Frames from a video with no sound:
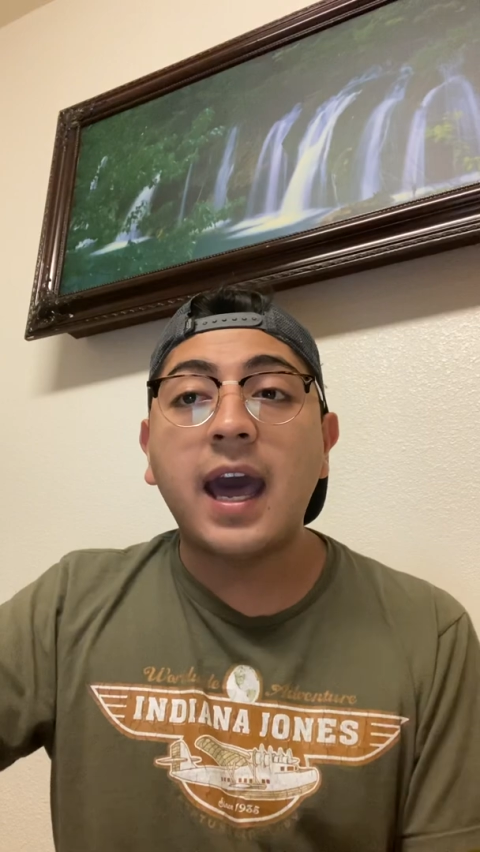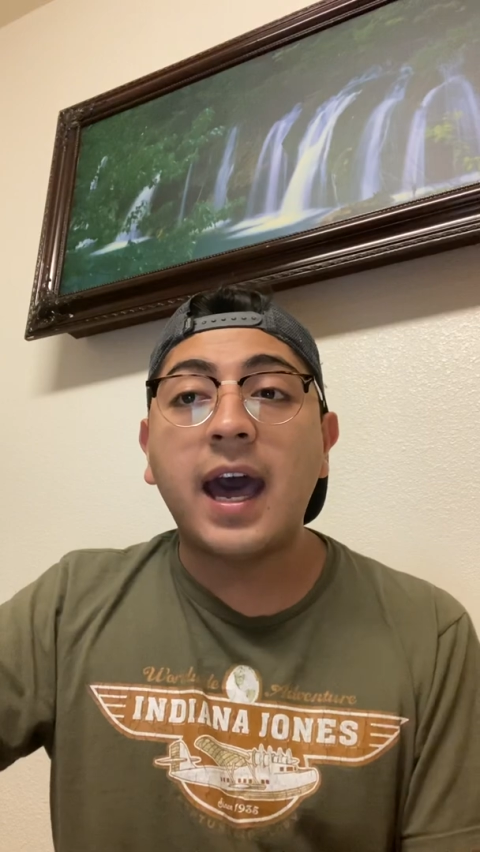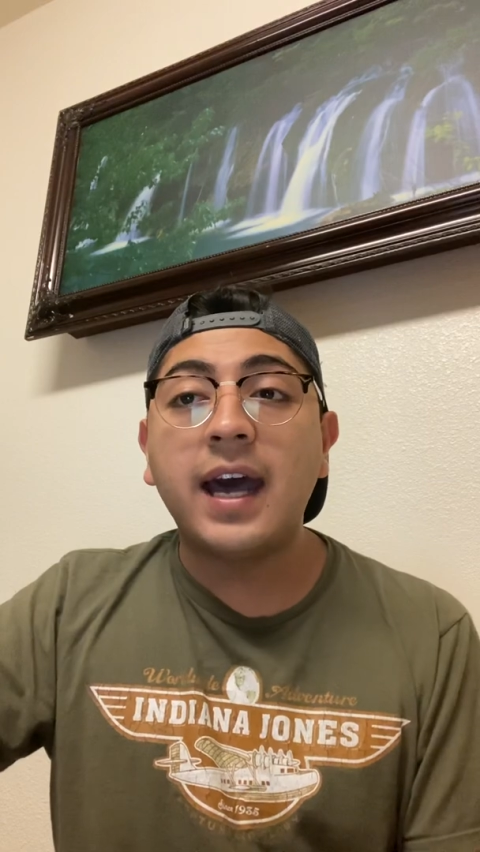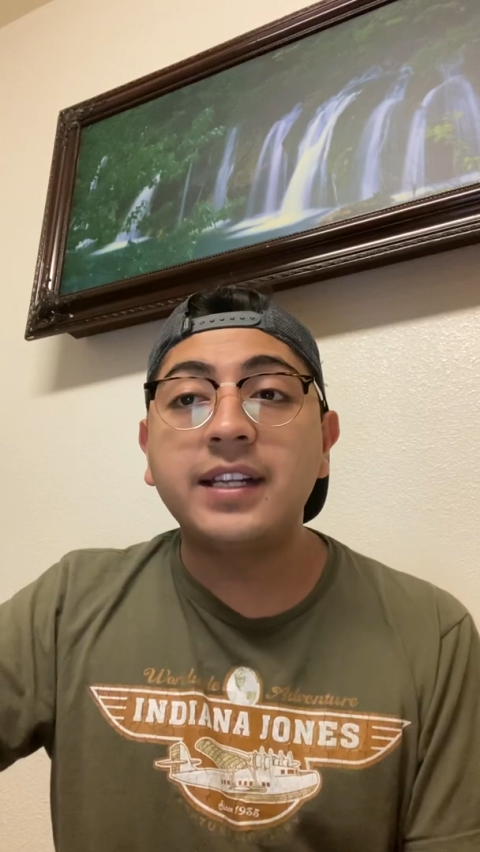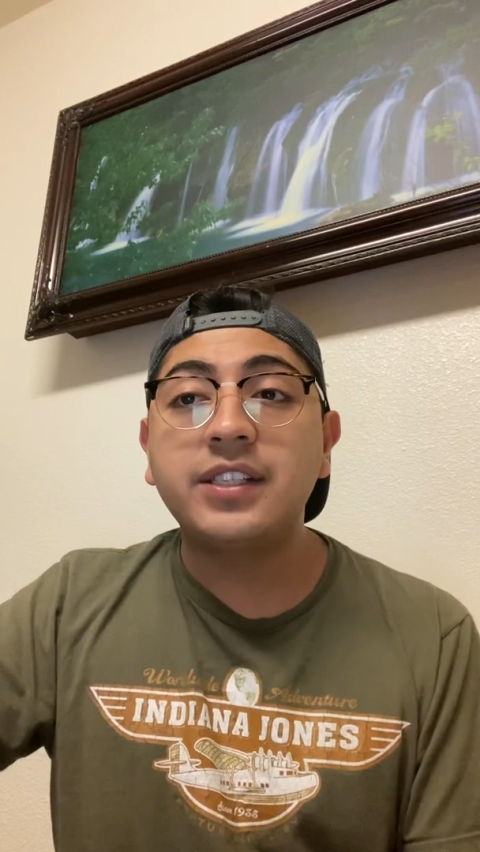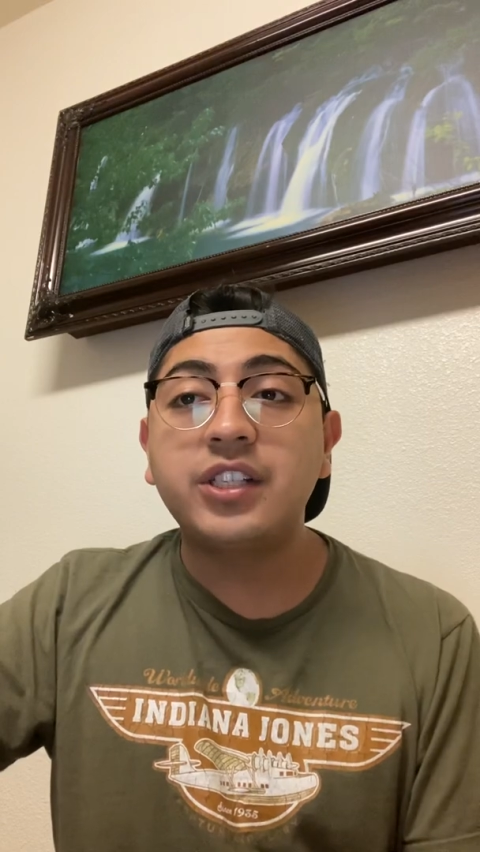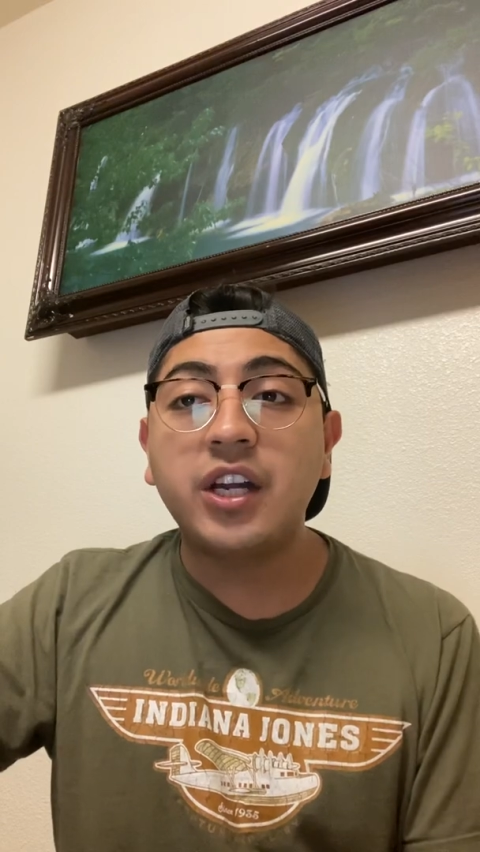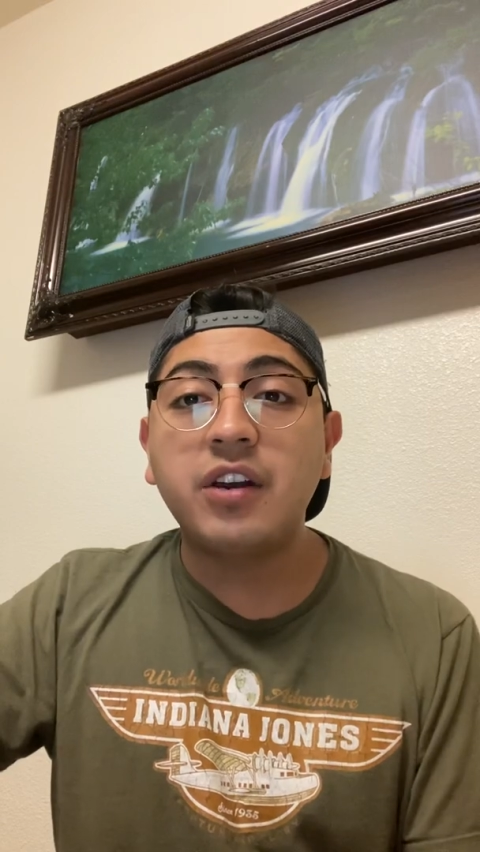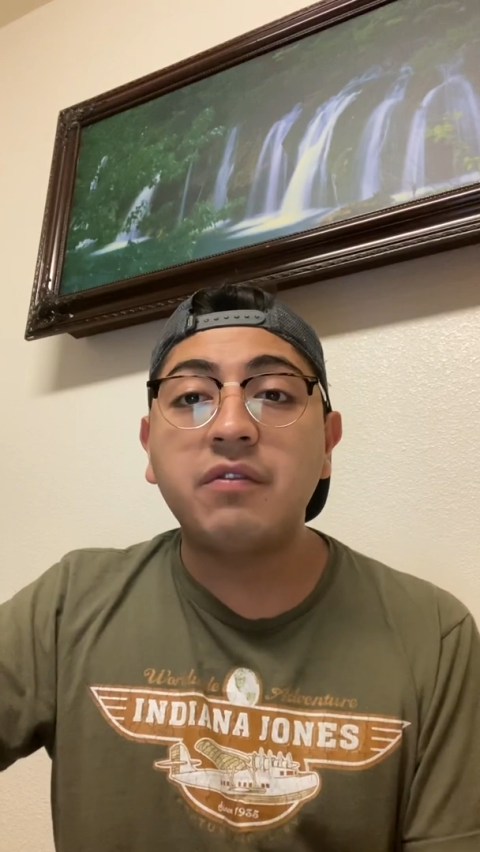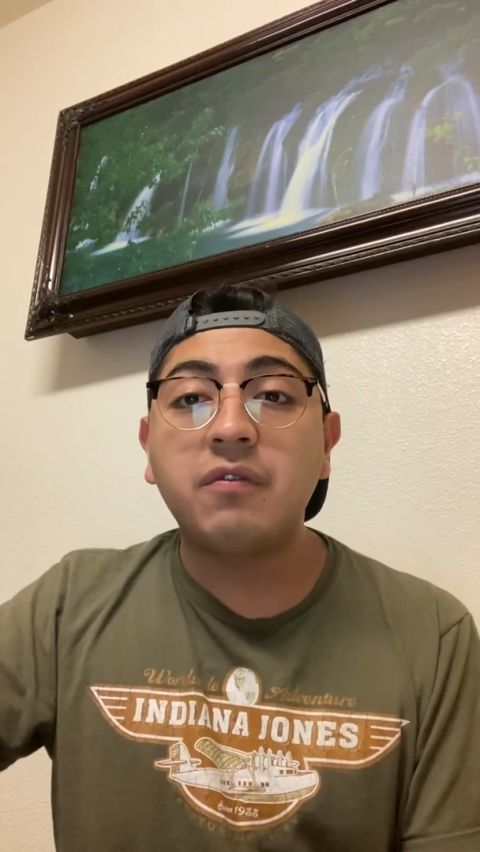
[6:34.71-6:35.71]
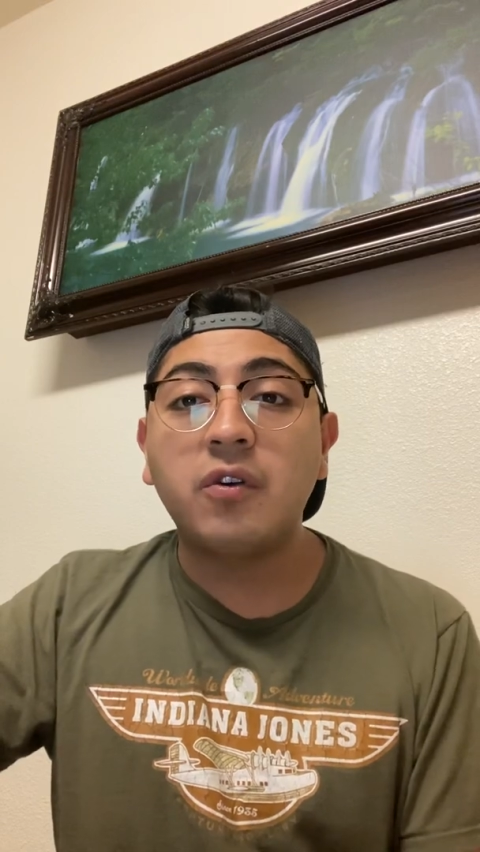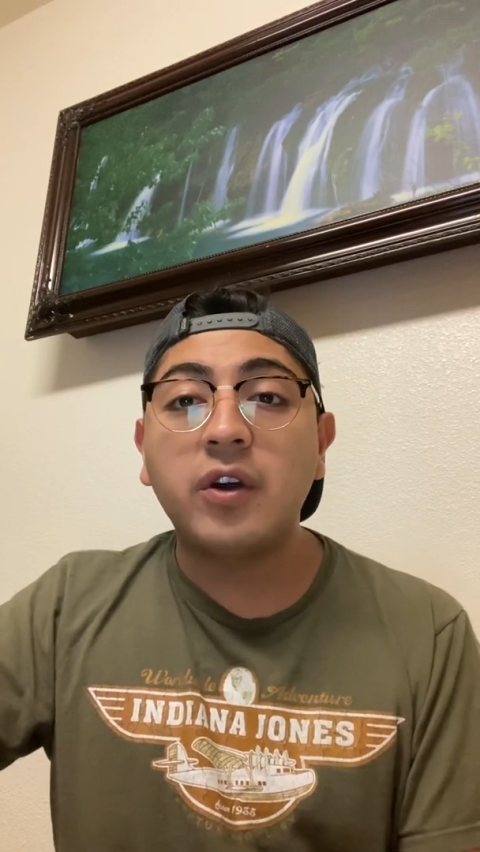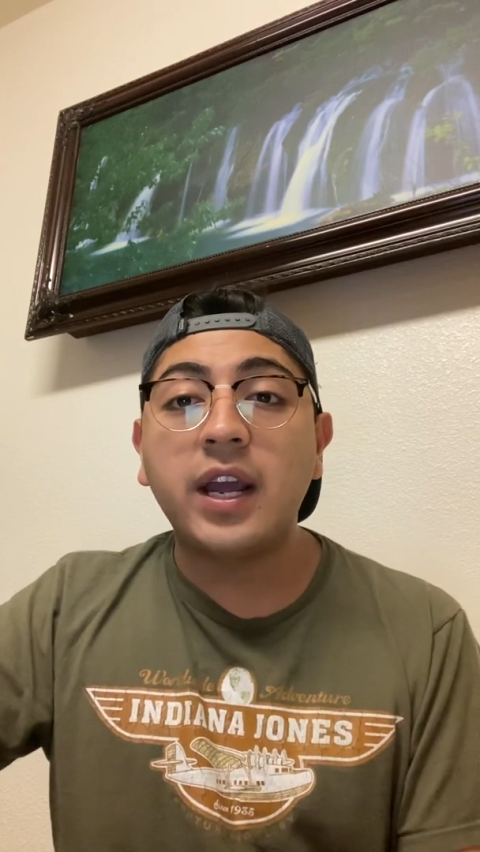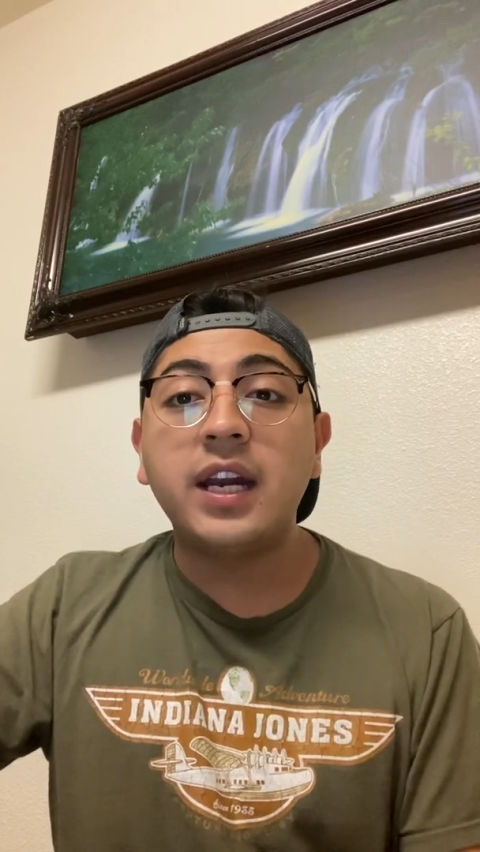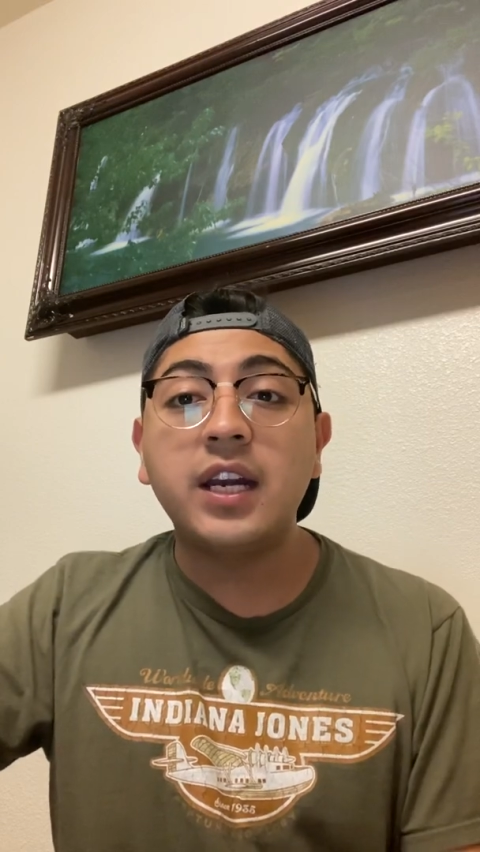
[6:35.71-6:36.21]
as done for a